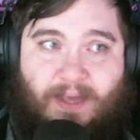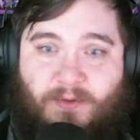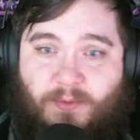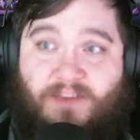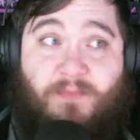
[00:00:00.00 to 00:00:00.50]
I
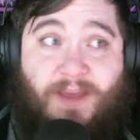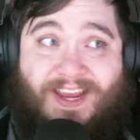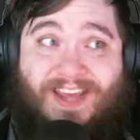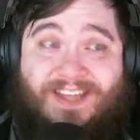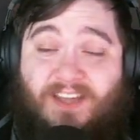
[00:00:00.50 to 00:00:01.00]
mean, we've made
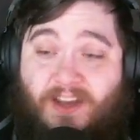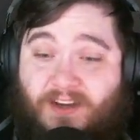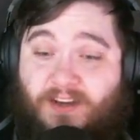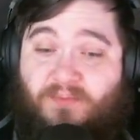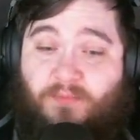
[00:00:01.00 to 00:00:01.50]
a
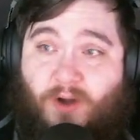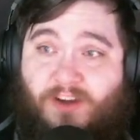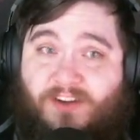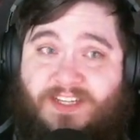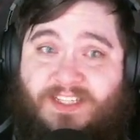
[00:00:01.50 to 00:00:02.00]
ton of
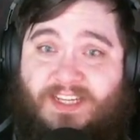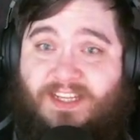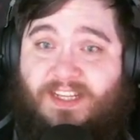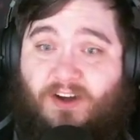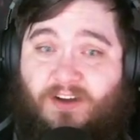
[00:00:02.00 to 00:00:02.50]
progress
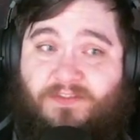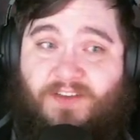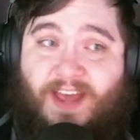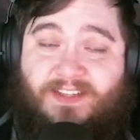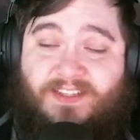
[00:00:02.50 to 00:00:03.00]
in the
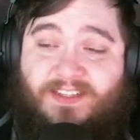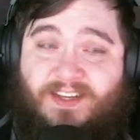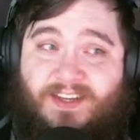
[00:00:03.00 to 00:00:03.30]
artifact